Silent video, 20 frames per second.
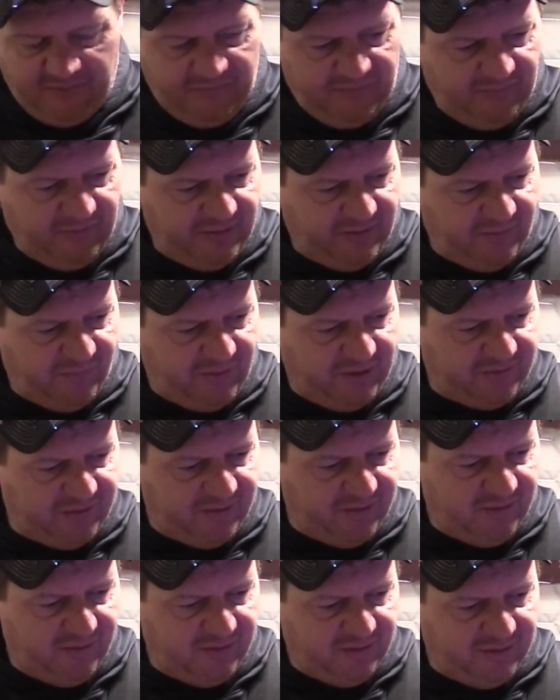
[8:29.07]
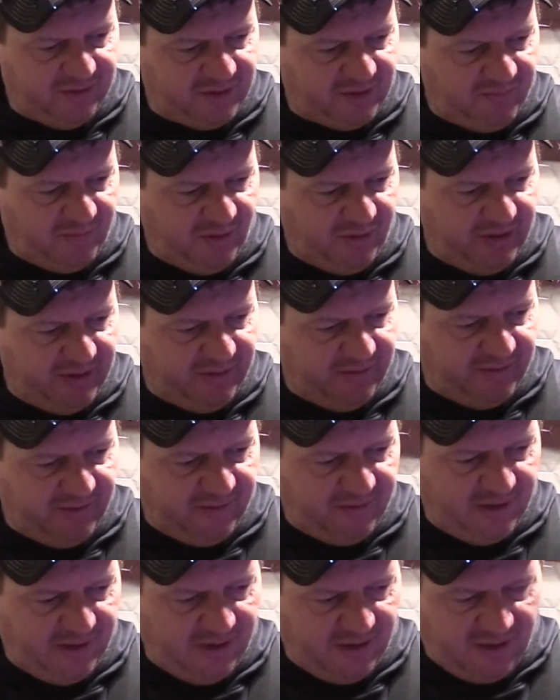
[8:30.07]
with what they're doing this morning,
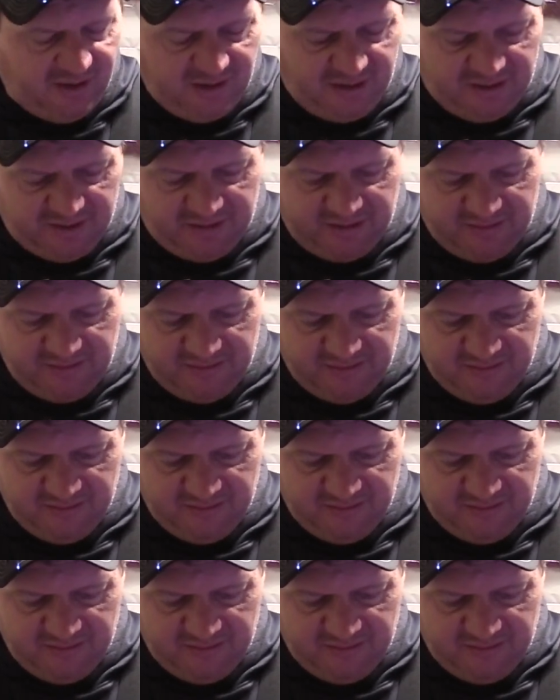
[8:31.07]
they are,